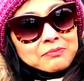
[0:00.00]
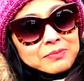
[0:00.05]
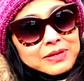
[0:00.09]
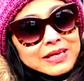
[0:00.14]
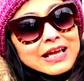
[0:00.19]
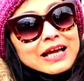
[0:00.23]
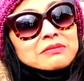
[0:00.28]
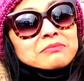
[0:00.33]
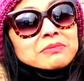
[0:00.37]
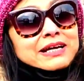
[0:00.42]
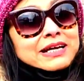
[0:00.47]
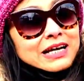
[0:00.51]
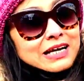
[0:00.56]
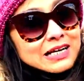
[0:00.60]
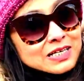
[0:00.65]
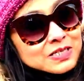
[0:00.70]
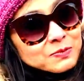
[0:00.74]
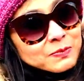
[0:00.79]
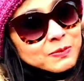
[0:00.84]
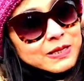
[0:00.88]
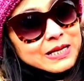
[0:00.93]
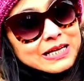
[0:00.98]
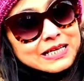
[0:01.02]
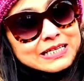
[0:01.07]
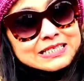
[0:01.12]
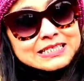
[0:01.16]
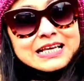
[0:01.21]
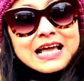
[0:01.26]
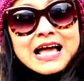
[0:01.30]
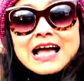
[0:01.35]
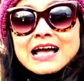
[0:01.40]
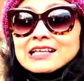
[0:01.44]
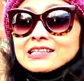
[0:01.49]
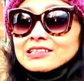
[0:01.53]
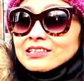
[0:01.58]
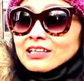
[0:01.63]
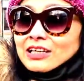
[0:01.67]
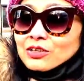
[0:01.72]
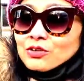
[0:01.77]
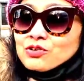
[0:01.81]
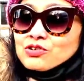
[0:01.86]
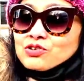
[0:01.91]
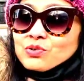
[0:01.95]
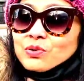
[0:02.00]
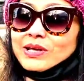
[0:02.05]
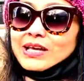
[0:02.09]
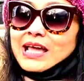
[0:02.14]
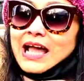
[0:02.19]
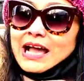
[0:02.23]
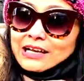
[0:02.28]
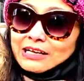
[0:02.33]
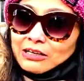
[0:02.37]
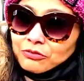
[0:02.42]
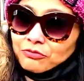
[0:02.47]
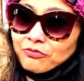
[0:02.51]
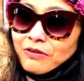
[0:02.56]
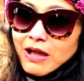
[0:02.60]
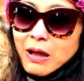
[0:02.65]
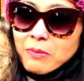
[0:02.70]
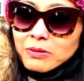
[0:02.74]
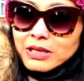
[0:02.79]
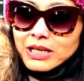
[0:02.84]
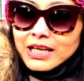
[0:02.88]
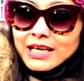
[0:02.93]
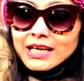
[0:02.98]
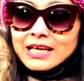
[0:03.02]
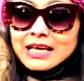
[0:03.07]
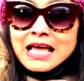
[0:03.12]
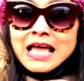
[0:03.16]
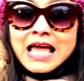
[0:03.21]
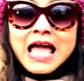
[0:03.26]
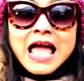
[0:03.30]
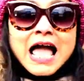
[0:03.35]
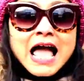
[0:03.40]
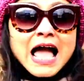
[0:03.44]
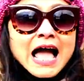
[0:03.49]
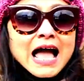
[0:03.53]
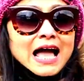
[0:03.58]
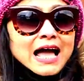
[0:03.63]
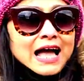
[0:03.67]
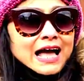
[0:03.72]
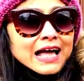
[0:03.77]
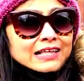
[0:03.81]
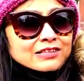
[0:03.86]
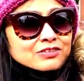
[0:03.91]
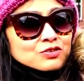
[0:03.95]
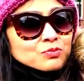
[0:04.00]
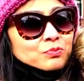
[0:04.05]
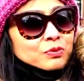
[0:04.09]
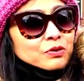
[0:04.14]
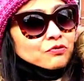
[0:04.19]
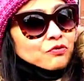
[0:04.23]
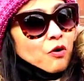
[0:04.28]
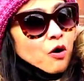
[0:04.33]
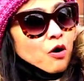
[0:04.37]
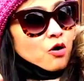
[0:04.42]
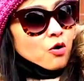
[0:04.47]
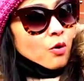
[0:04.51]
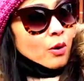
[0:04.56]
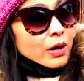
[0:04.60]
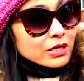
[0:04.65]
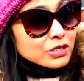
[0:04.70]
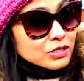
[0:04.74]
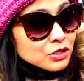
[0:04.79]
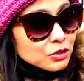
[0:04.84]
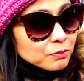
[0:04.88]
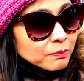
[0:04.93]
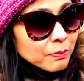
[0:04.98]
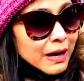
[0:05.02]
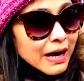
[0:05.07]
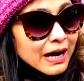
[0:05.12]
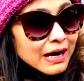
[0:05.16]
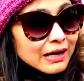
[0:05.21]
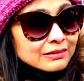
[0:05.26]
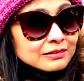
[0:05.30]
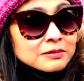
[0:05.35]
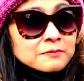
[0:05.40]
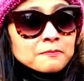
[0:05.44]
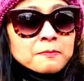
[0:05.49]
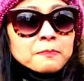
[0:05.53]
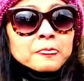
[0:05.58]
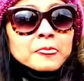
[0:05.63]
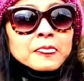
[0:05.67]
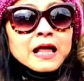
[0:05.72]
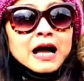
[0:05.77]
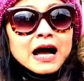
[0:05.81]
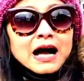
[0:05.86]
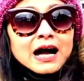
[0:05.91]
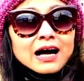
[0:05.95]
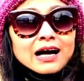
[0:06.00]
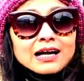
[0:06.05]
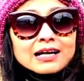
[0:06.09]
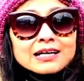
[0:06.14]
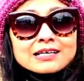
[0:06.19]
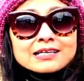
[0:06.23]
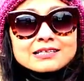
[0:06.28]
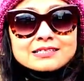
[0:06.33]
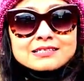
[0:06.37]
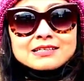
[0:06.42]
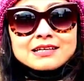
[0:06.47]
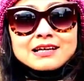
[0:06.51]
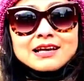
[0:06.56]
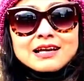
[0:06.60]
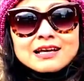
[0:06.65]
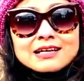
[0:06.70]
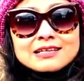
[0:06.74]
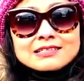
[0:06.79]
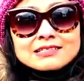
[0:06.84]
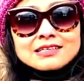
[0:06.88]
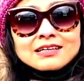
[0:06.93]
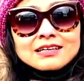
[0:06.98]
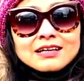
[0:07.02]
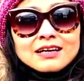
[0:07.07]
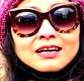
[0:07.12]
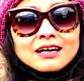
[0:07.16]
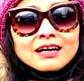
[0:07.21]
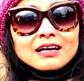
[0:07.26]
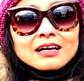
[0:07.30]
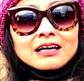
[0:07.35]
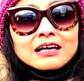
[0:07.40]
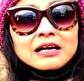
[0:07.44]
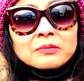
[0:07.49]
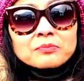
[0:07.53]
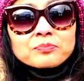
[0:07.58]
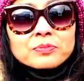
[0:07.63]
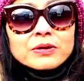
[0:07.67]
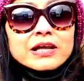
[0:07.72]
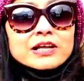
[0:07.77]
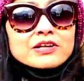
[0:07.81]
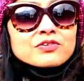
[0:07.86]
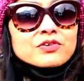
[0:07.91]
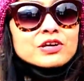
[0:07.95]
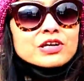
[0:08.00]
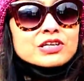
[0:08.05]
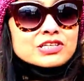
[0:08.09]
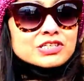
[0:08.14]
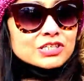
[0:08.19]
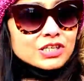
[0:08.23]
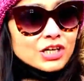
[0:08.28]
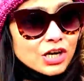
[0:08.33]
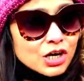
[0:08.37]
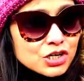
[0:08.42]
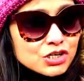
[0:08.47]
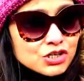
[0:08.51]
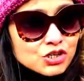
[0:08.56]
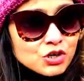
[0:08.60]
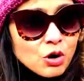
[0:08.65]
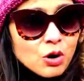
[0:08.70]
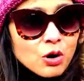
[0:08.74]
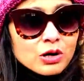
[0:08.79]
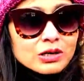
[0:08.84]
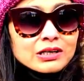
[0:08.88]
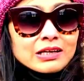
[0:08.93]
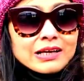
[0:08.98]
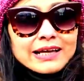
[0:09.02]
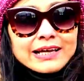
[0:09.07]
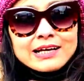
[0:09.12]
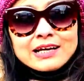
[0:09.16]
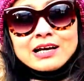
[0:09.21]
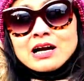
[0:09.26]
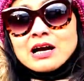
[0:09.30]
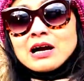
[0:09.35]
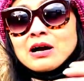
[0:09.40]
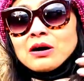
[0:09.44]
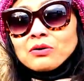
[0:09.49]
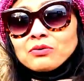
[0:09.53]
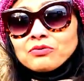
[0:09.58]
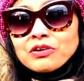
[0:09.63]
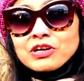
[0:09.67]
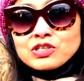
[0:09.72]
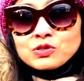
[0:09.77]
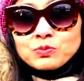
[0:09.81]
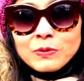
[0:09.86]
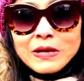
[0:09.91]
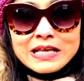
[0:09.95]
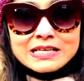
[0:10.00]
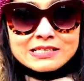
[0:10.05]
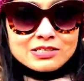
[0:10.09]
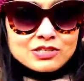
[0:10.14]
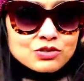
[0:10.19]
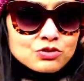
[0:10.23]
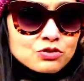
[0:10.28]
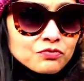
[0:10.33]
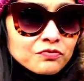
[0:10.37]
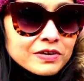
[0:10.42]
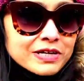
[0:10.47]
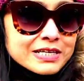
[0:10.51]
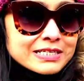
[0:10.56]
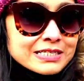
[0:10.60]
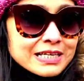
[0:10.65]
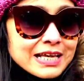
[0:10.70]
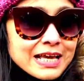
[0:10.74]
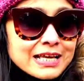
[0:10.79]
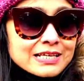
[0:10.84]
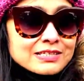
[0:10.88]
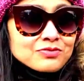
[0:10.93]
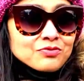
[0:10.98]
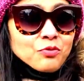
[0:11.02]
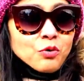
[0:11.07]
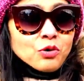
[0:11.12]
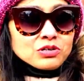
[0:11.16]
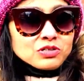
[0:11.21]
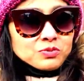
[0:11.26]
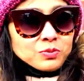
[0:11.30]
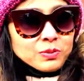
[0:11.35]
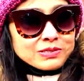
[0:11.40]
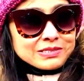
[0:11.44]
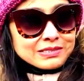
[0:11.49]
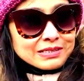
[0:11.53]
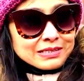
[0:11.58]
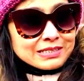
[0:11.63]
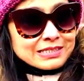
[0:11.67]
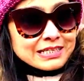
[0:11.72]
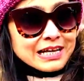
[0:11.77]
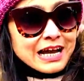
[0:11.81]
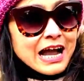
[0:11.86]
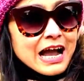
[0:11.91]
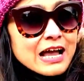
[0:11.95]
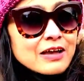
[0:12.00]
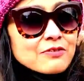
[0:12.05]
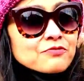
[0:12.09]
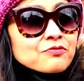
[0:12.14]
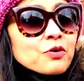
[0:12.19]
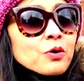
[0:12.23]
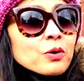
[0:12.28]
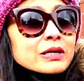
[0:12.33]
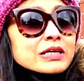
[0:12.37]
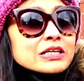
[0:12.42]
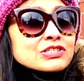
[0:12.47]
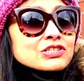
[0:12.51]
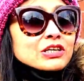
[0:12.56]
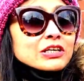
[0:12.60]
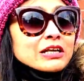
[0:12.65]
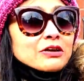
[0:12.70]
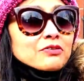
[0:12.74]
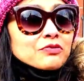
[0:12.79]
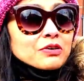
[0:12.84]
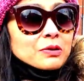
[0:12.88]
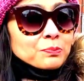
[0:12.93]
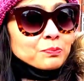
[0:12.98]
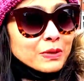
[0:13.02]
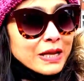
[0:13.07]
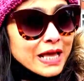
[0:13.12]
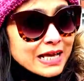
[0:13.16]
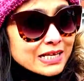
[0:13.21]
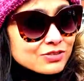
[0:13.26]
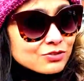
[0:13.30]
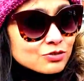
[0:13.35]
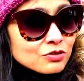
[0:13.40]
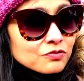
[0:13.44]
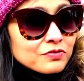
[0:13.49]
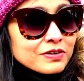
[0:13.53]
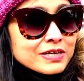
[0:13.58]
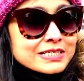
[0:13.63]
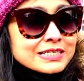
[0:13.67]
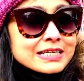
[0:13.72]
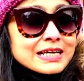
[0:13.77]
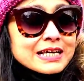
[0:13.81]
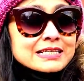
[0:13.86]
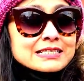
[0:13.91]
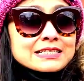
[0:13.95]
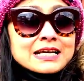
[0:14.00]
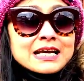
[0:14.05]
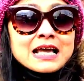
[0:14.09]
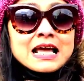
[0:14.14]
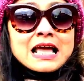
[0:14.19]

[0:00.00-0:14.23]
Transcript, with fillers: me and my husband and Tanushri and her family and before going to Bath I did a complete research on like which places to visit, what was the time for each and every place to visit